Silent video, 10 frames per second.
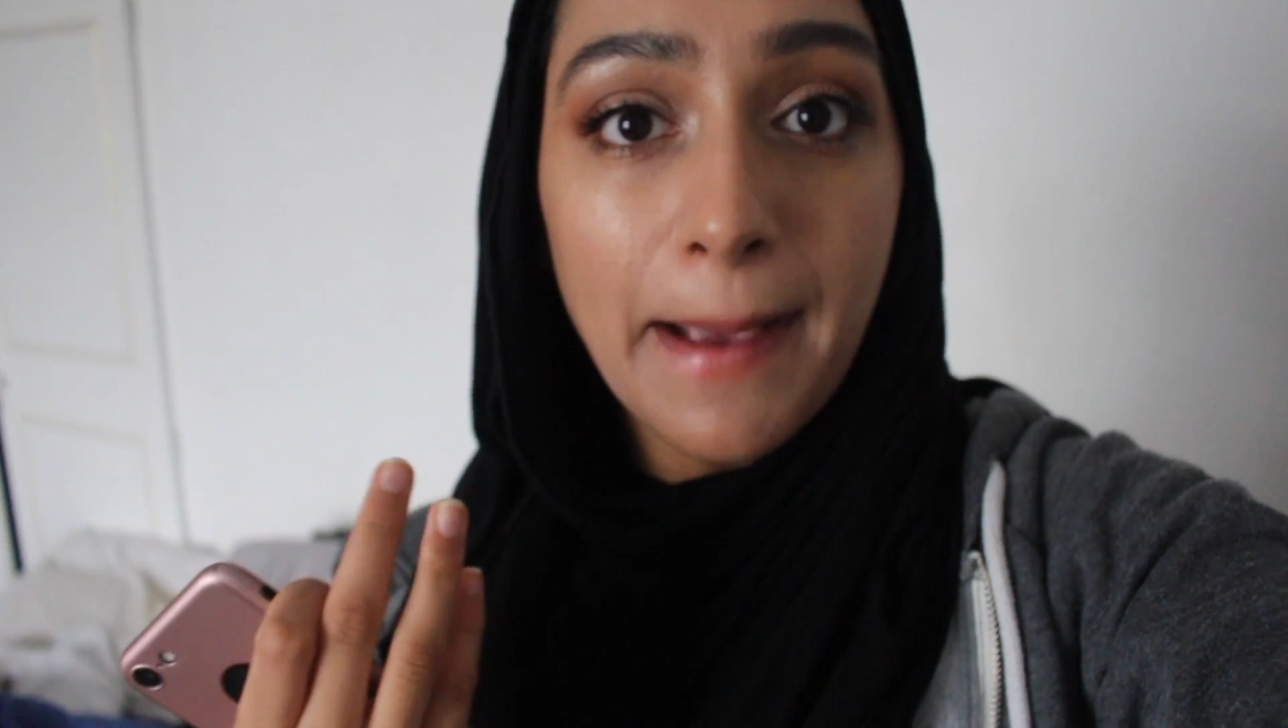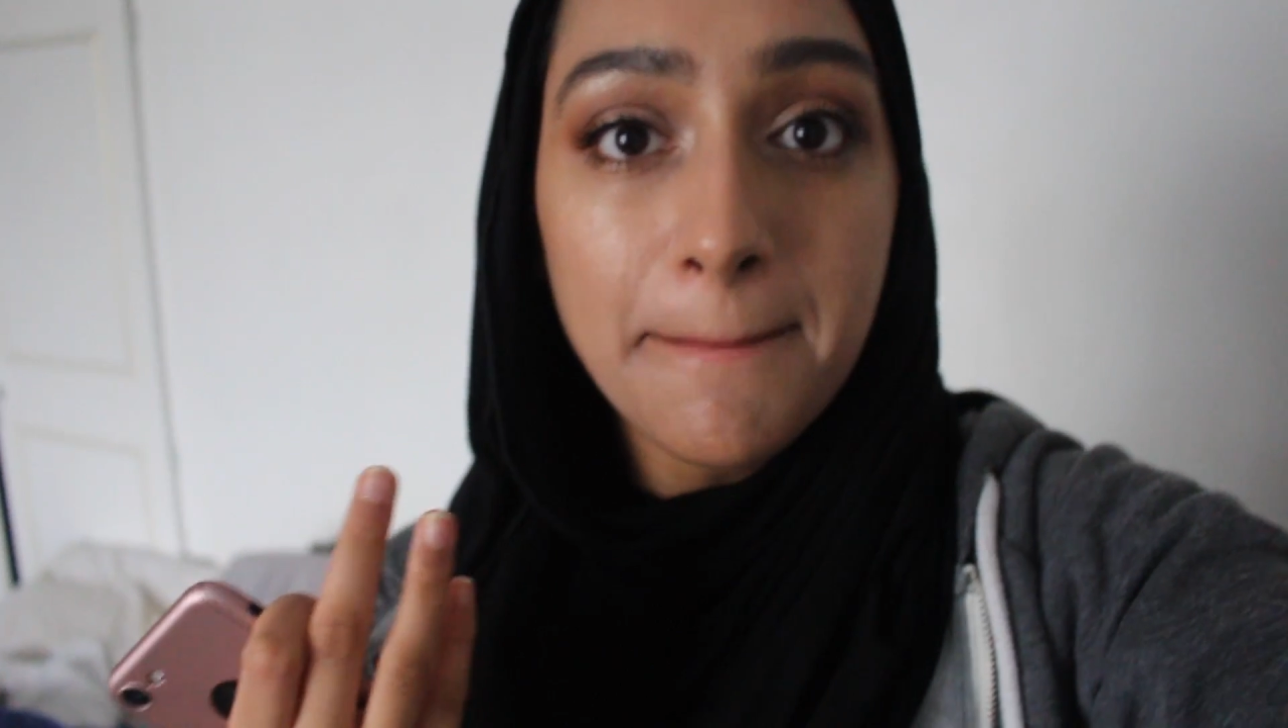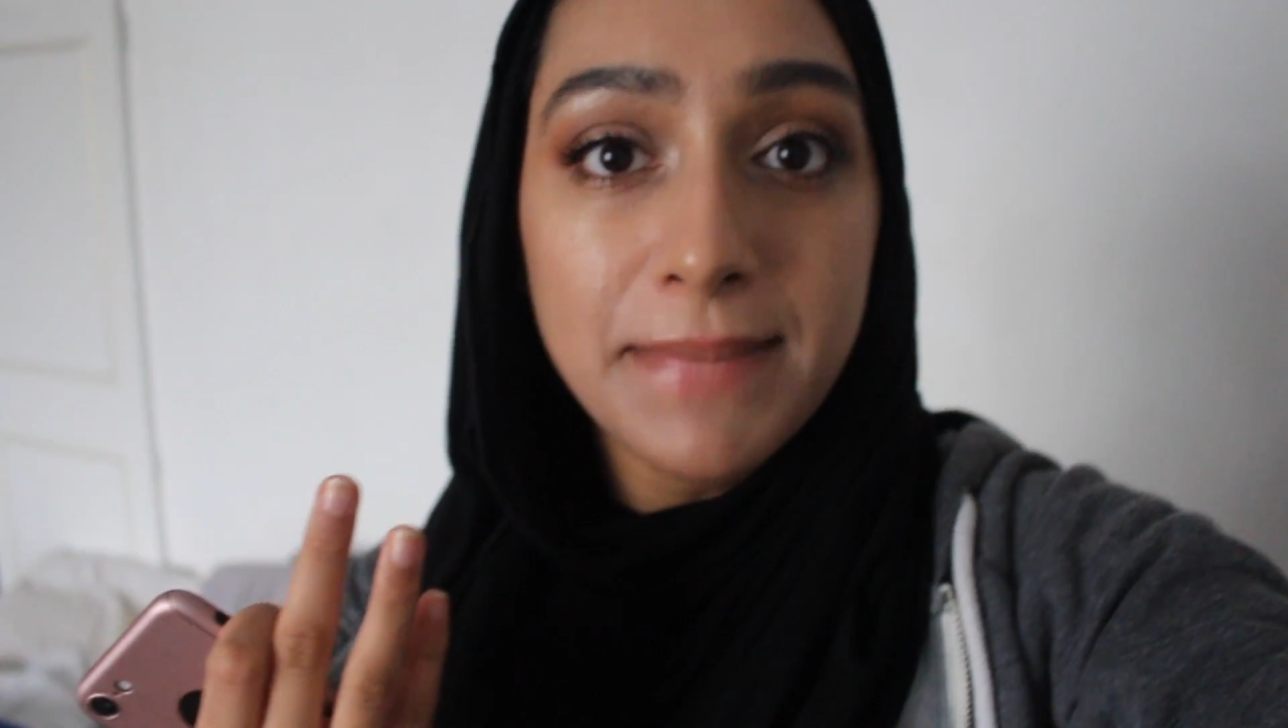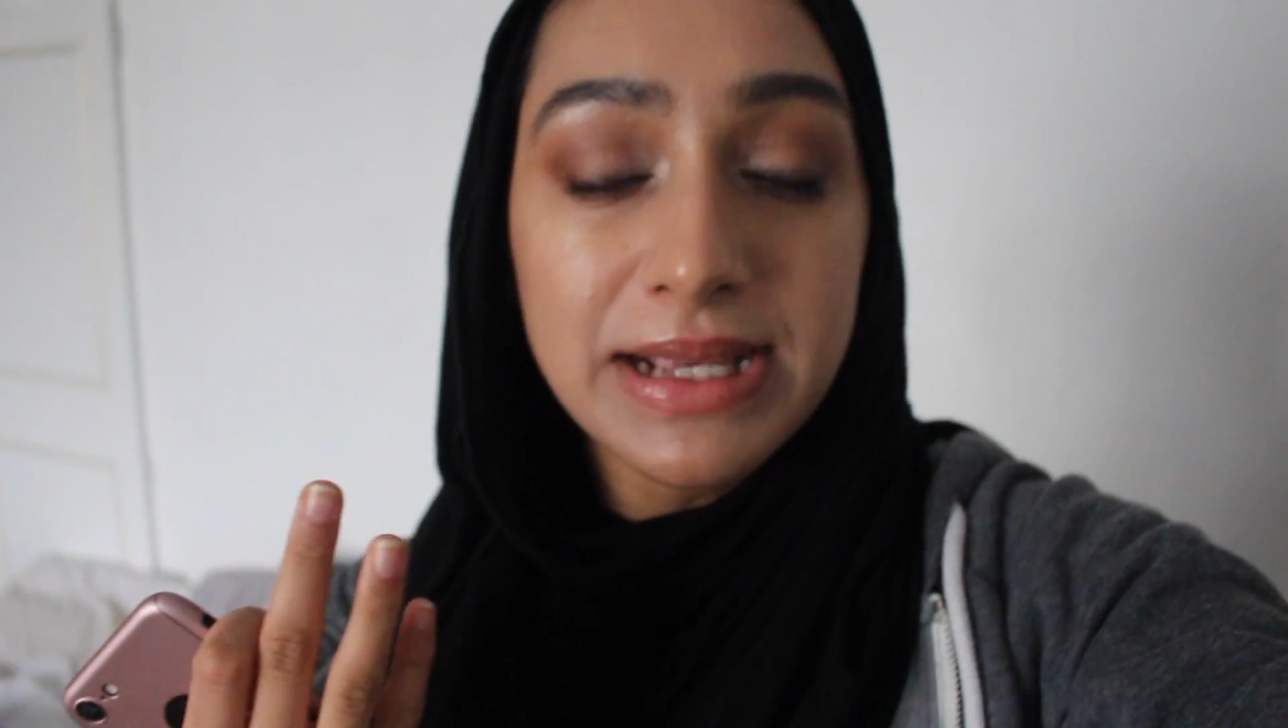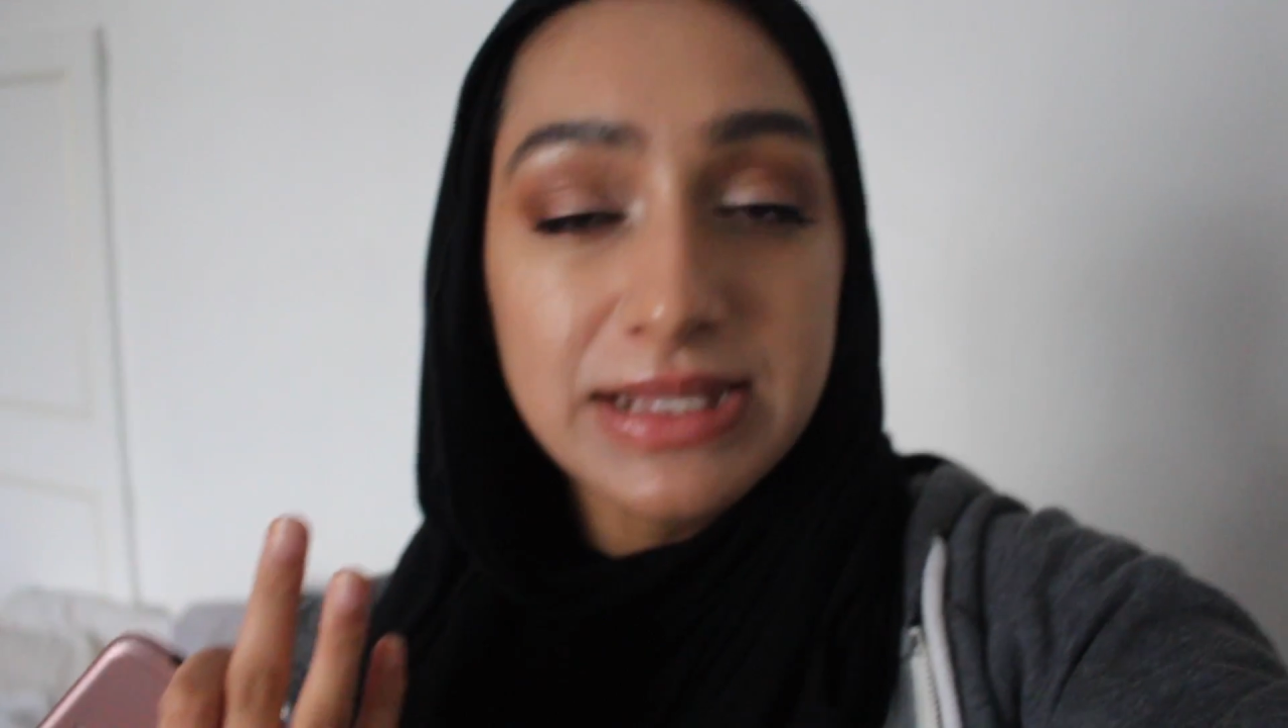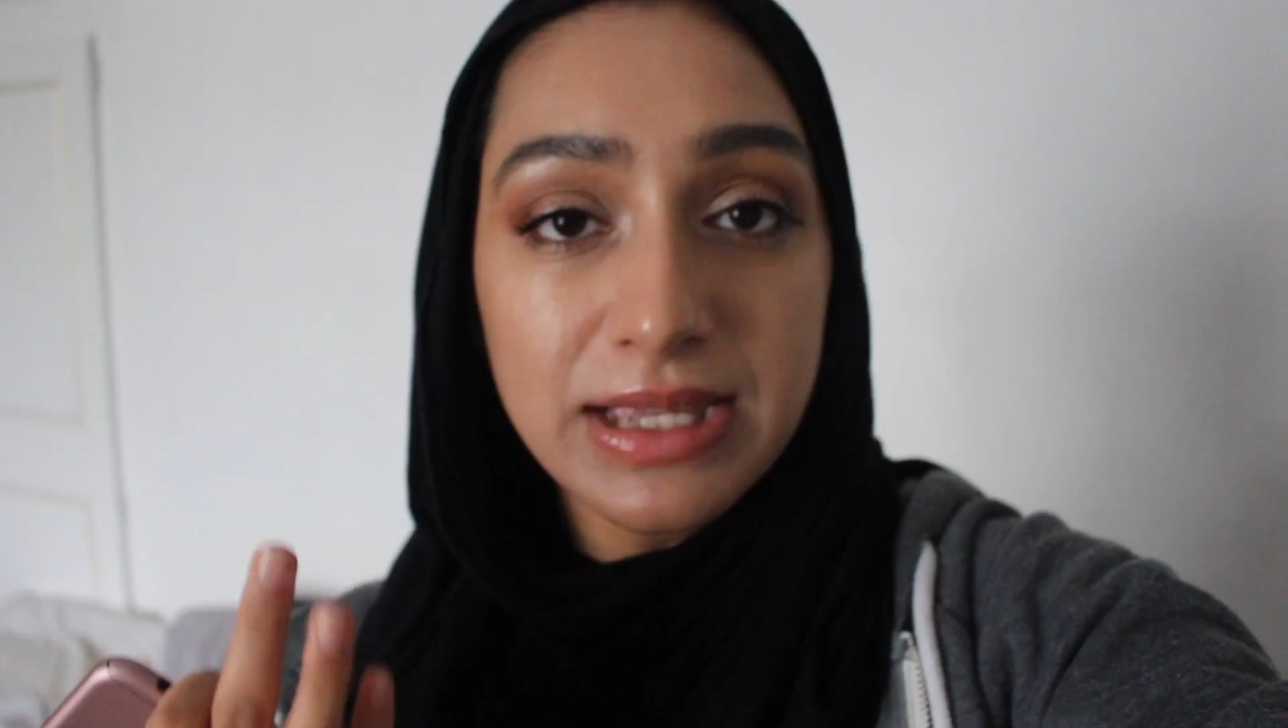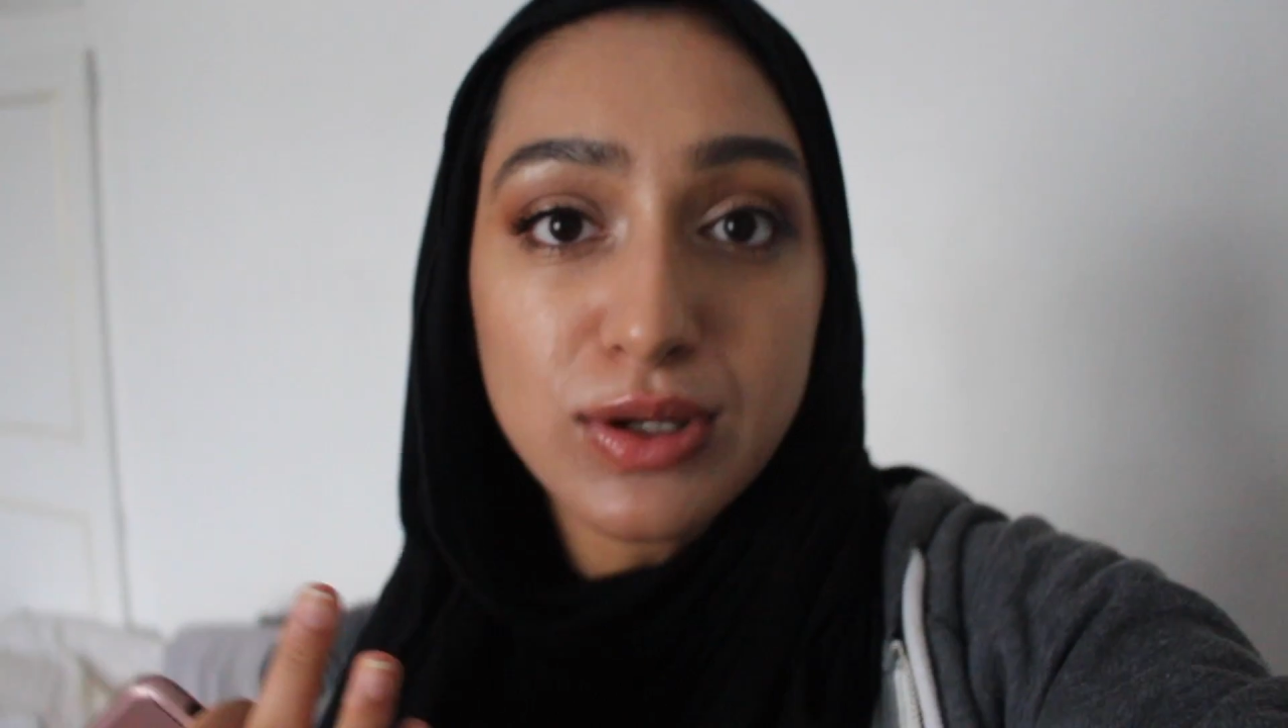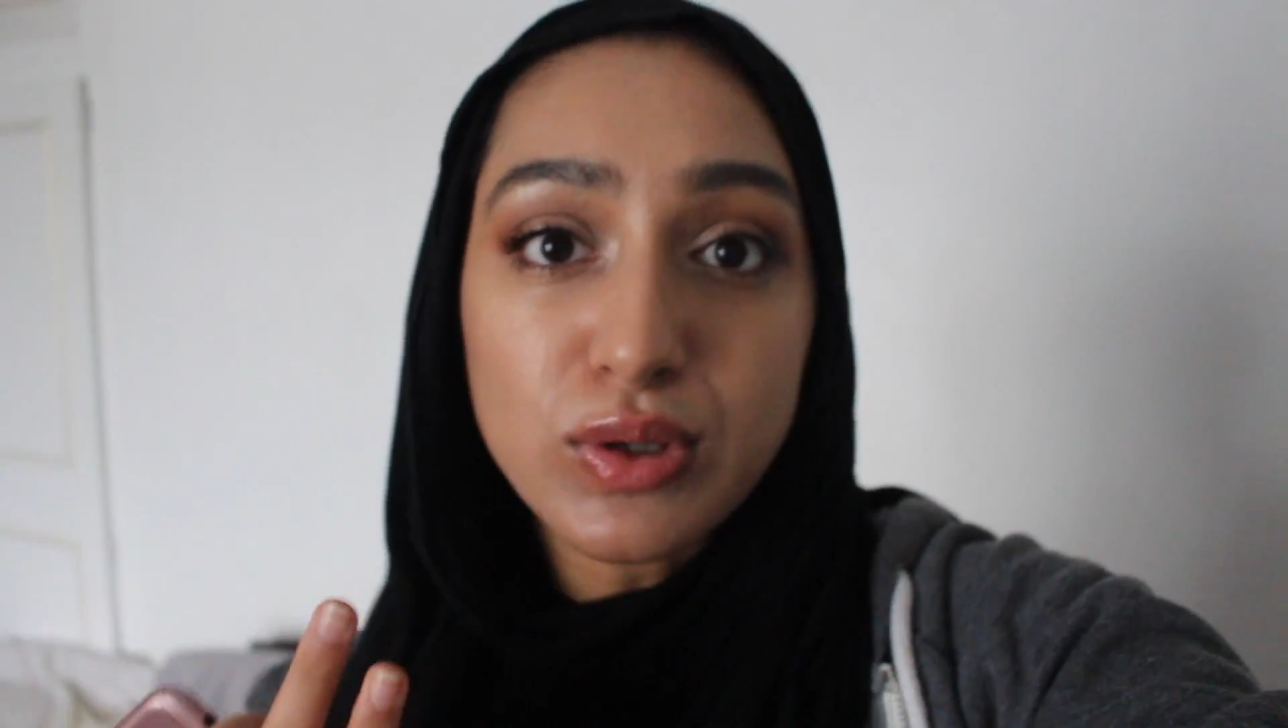and my skin